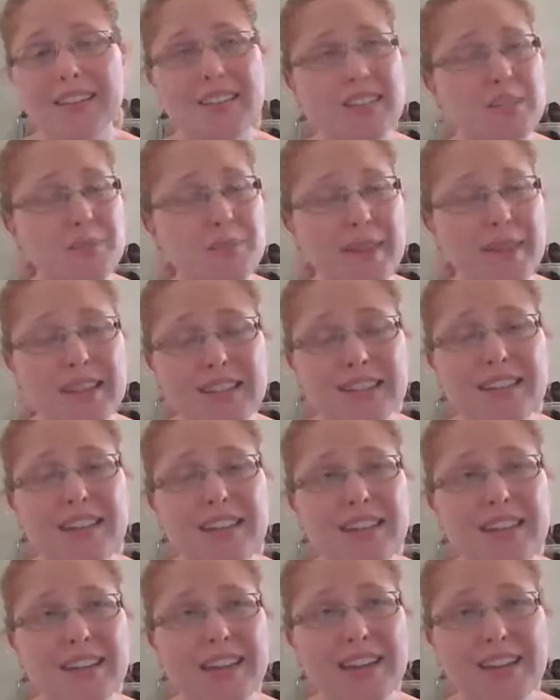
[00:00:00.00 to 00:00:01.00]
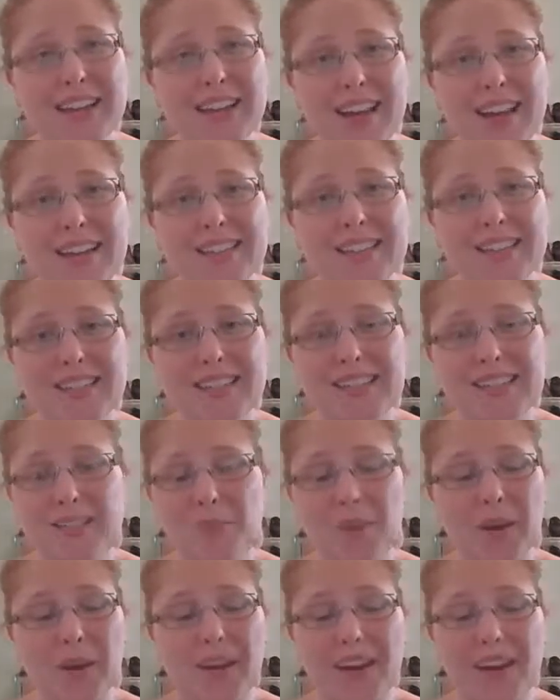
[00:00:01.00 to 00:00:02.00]
especially in cases
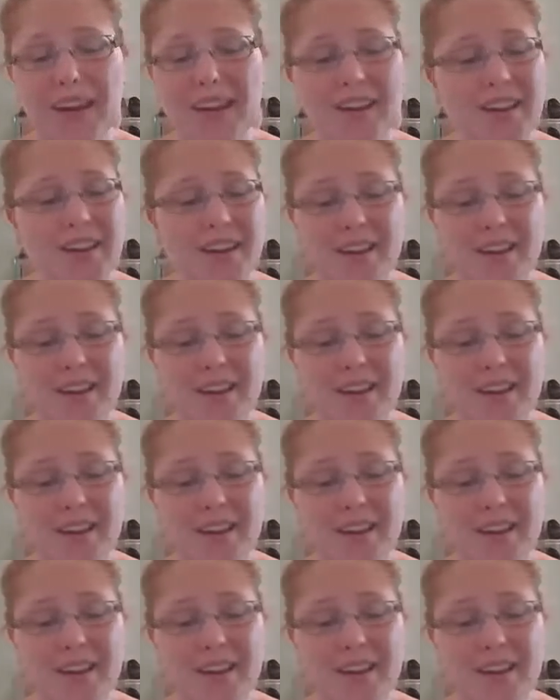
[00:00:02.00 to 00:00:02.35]
where